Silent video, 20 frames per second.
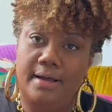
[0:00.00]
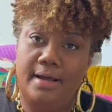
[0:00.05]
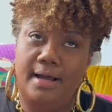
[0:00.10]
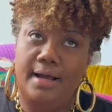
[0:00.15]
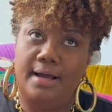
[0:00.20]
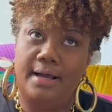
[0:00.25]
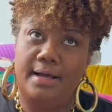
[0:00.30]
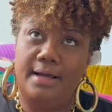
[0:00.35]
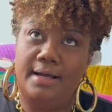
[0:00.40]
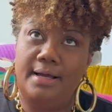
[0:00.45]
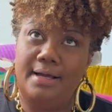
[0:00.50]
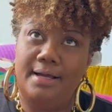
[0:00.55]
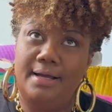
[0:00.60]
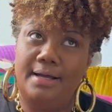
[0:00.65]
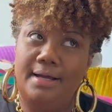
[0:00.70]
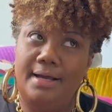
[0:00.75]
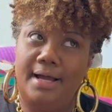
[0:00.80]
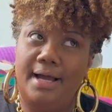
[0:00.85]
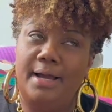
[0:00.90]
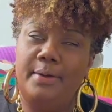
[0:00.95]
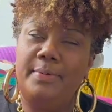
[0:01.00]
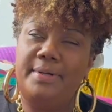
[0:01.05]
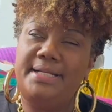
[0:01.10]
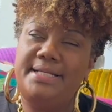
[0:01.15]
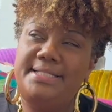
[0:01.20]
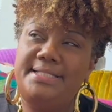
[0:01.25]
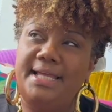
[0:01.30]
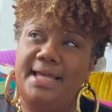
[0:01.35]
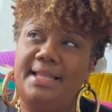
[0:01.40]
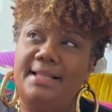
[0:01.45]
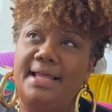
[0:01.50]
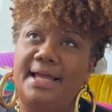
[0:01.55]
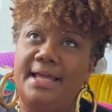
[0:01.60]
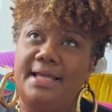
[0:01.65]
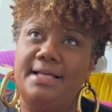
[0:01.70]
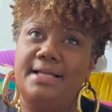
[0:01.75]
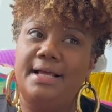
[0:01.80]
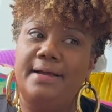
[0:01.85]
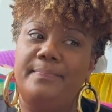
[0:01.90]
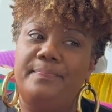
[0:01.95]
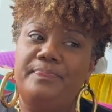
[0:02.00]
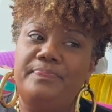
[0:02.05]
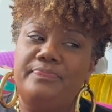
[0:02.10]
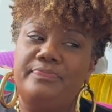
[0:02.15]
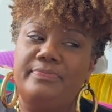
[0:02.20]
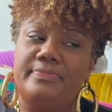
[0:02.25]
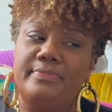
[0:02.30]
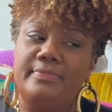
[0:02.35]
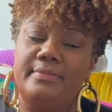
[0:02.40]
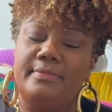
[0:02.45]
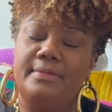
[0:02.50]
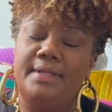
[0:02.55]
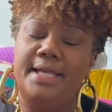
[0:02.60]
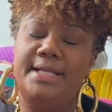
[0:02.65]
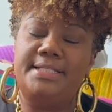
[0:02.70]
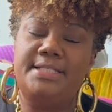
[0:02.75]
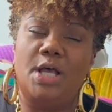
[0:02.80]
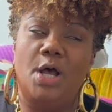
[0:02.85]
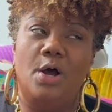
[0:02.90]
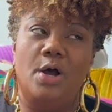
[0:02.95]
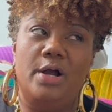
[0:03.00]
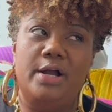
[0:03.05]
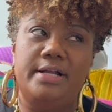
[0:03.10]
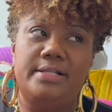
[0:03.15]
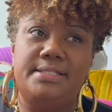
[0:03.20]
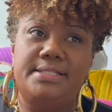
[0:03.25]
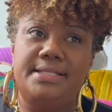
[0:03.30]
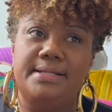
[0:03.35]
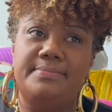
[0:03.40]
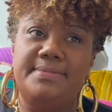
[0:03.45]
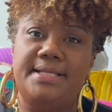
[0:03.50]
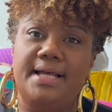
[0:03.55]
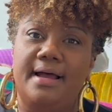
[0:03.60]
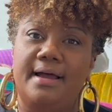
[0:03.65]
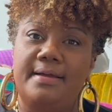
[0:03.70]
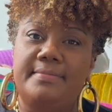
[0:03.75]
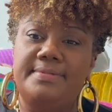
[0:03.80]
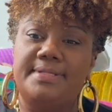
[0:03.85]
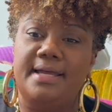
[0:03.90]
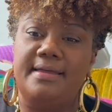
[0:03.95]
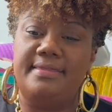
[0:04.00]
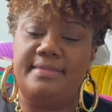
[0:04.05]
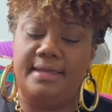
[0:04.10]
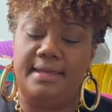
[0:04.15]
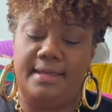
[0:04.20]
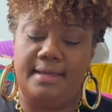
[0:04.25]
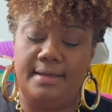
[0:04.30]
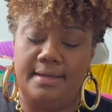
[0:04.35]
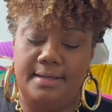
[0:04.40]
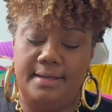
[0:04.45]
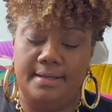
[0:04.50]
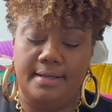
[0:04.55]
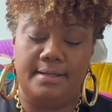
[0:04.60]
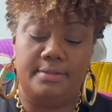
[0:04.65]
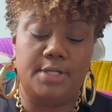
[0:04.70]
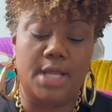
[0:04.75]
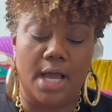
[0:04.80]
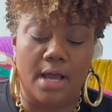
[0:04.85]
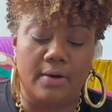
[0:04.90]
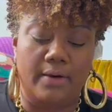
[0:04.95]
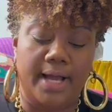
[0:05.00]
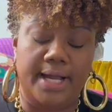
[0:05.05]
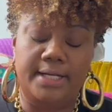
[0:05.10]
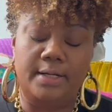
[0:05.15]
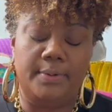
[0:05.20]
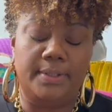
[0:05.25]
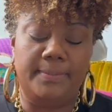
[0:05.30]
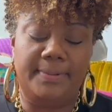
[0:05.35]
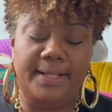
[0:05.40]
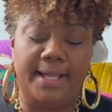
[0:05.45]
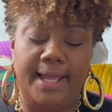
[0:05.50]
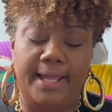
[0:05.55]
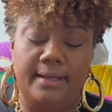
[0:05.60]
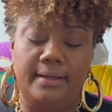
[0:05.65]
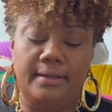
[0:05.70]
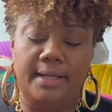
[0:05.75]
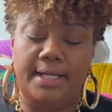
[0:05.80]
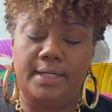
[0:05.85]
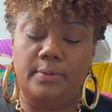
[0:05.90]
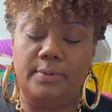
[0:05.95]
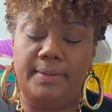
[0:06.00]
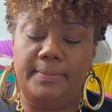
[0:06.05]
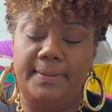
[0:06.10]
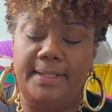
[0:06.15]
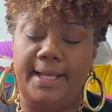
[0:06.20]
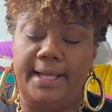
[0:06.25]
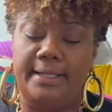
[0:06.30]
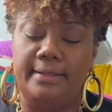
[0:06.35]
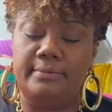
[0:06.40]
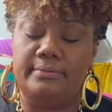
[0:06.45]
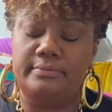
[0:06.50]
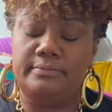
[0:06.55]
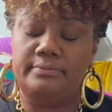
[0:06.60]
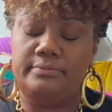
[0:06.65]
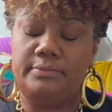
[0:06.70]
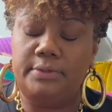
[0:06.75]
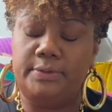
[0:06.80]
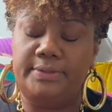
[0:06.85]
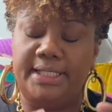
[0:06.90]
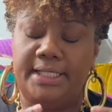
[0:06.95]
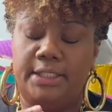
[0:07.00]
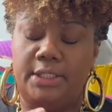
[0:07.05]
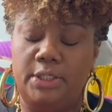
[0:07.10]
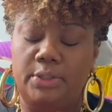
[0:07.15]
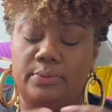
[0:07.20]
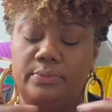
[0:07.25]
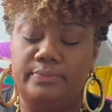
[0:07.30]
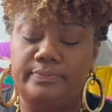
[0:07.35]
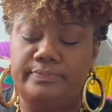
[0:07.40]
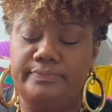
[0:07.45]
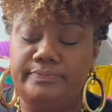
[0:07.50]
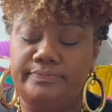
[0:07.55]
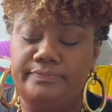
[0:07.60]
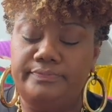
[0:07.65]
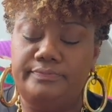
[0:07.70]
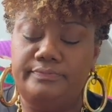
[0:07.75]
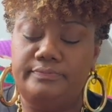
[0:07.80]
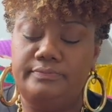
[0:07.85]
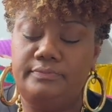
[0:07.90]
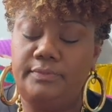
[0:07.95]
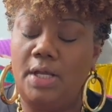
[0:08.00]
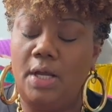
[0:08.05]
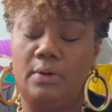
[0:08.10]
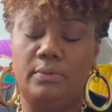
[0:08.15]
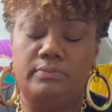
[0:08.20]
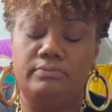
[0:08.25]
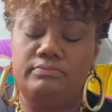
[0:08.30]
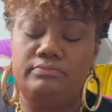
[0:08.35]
I want to say, like, it's hard sometimes. I think, no, I don't want to play. I don't want to play. No, thank you. No.